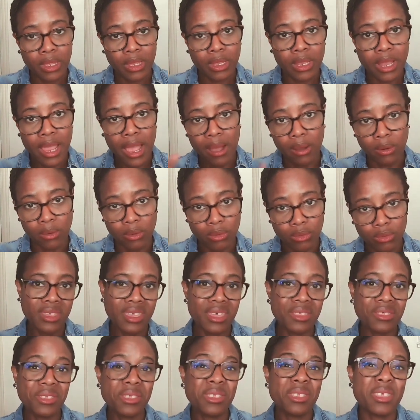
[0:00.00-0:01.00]
Now,
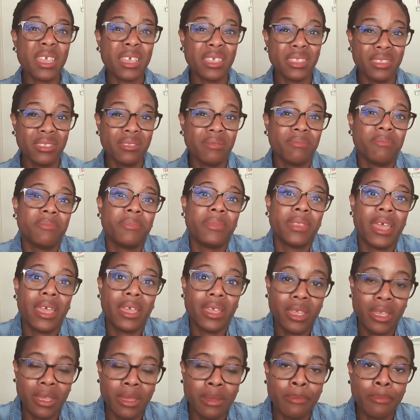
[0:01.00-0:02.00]
the other thing
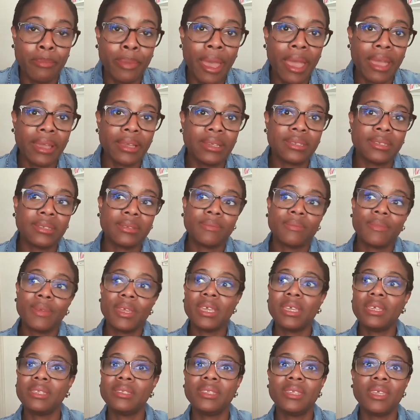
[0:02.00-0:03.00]
that it impacts
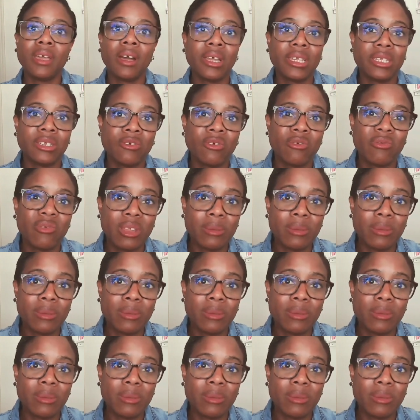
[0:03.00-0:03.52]
is the idea of